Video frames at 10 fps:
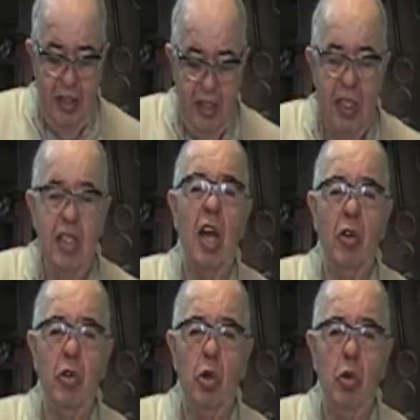and
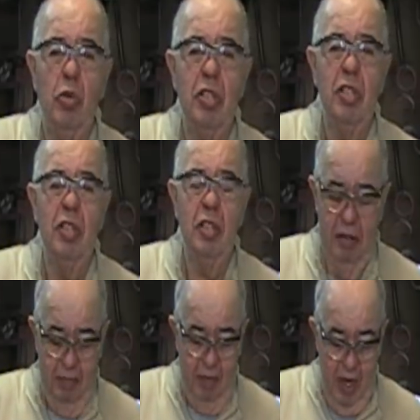detail tools
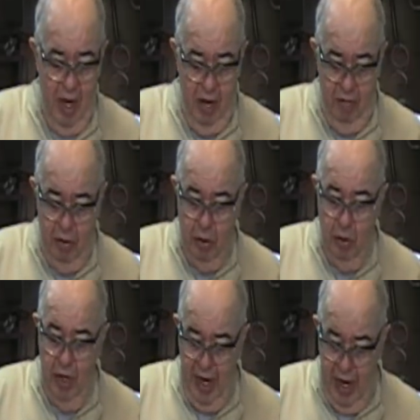for
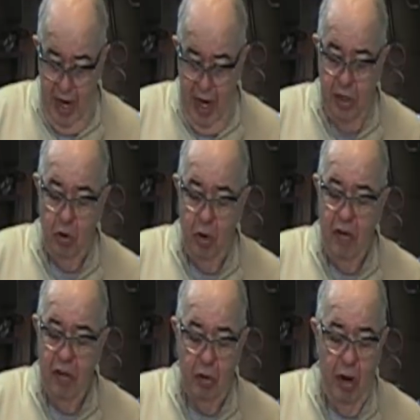doing
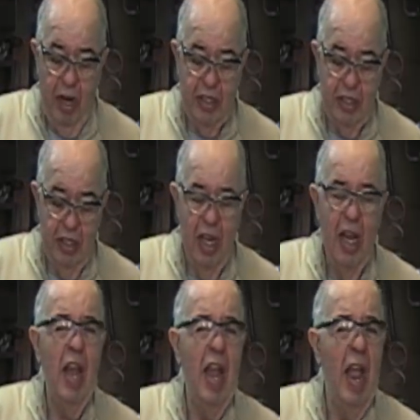hand-driven threads.
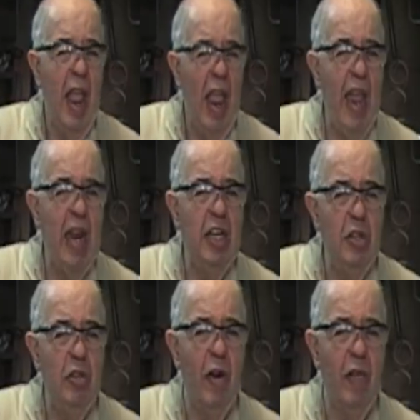
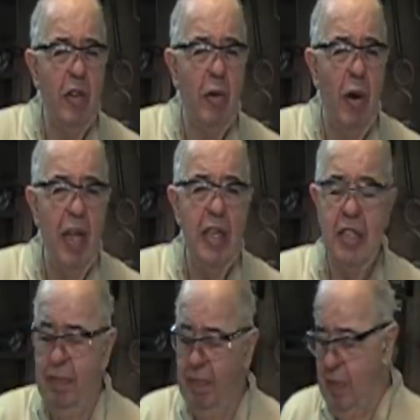Hand-driven
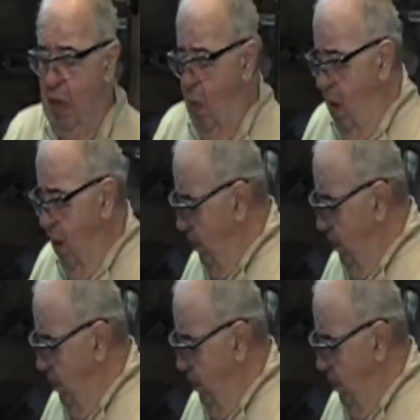threads. Well,